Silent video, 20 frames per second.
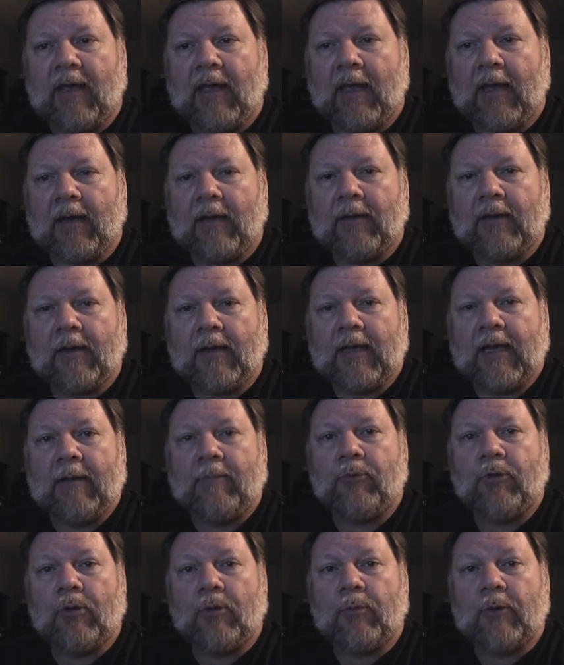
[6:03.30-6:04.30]
and
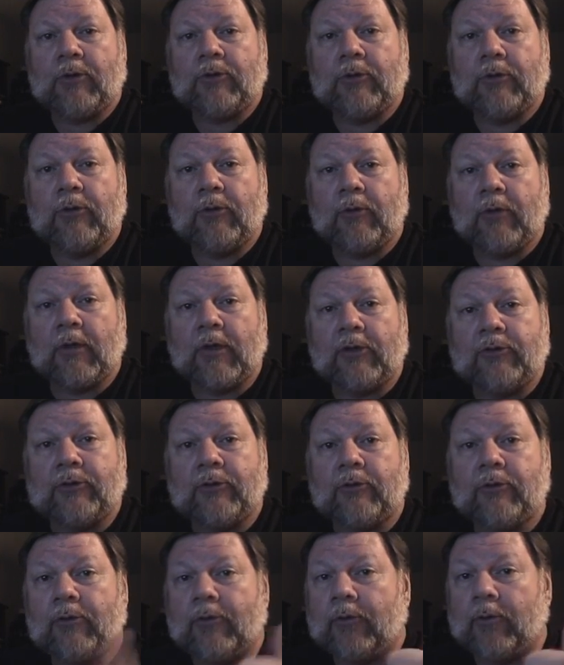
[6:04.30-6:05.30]
keep doing what you're doing, because
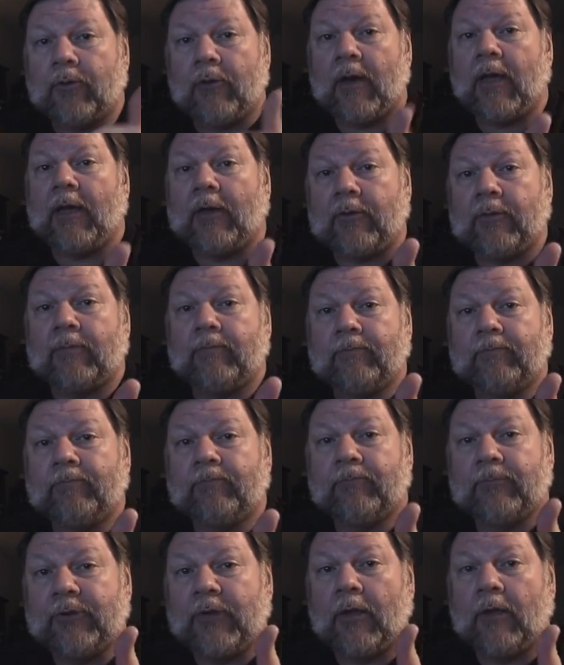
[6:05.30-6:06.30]
you're doing great.
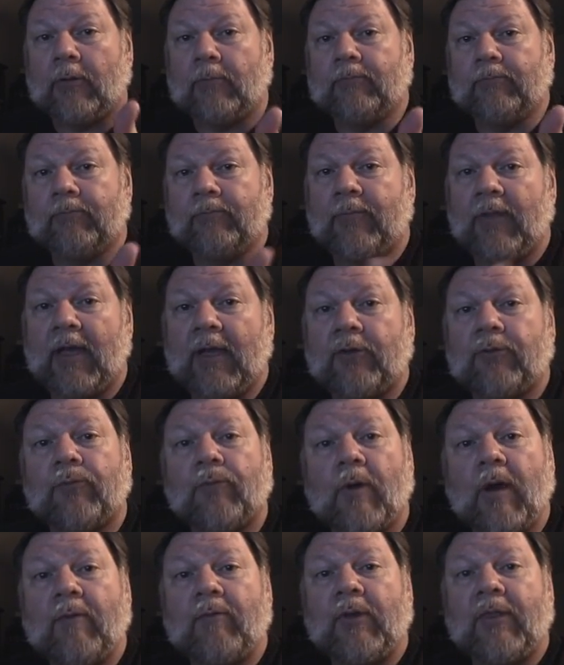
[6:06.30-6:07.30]
So thanks
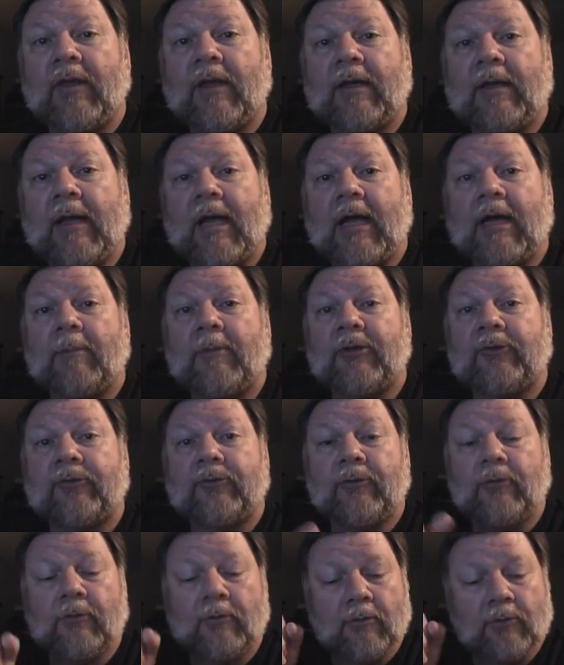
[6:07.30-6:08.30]
for everything,
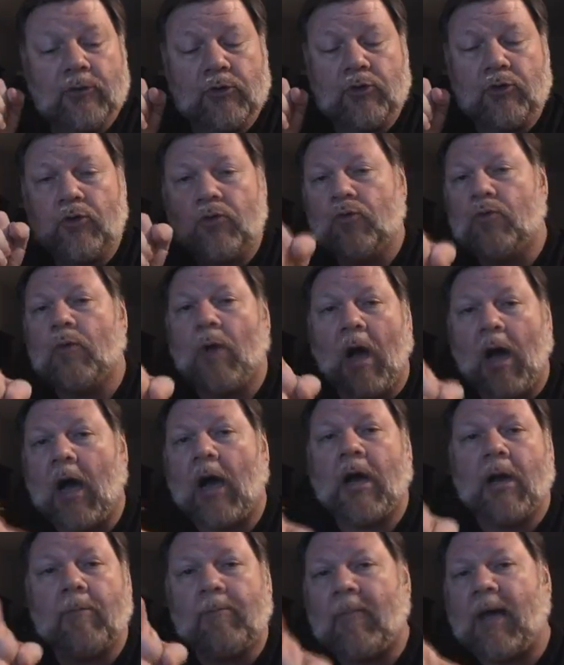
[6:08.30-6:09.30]
Anonymous. You
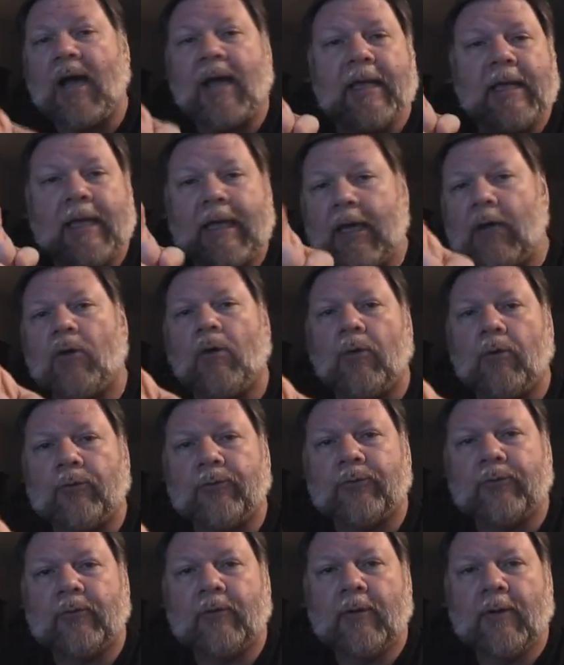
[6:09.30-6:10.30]
are my
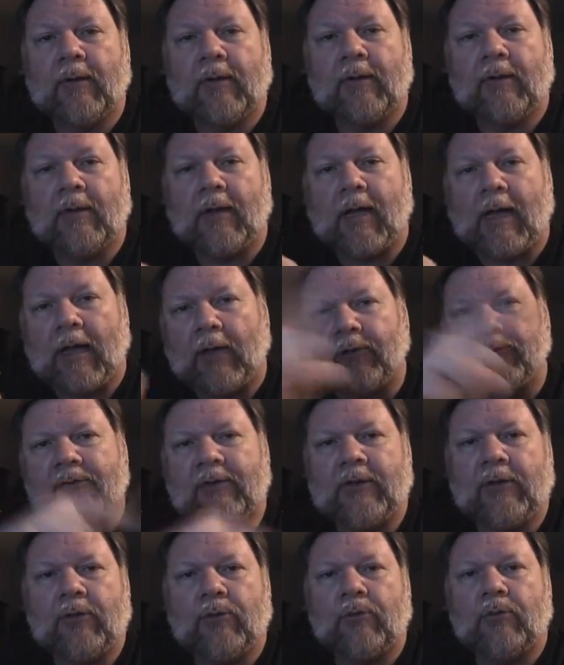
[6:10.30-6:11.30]
heroes. I'll
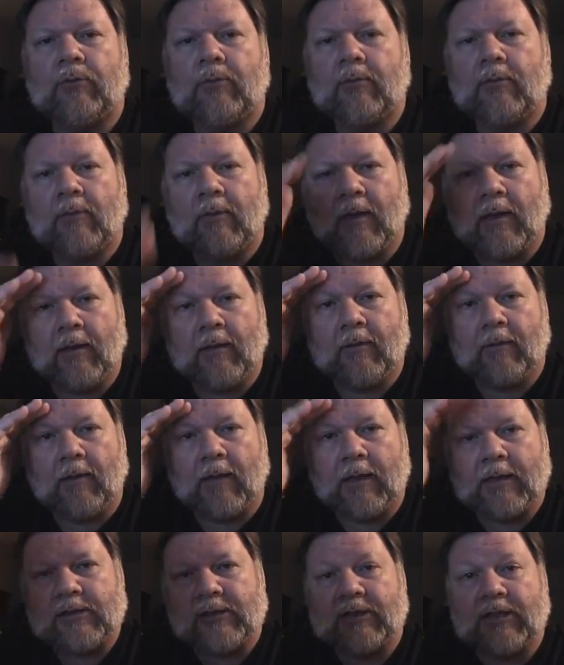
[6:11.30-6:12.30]
see you
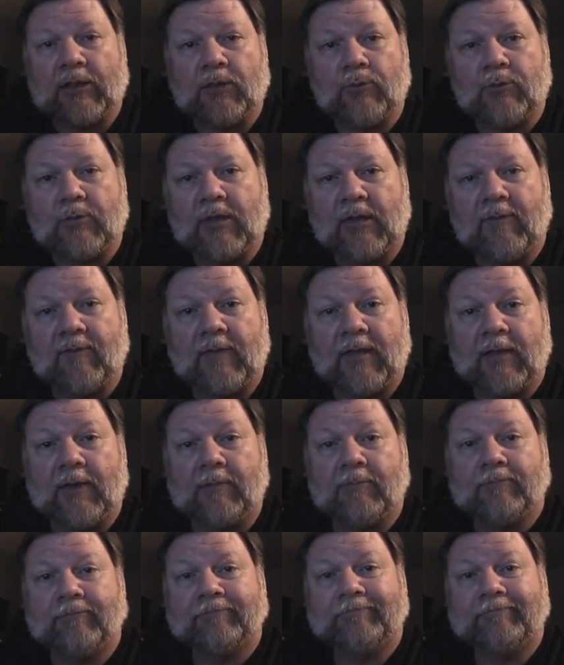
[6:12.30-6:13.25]
at Xenu TV.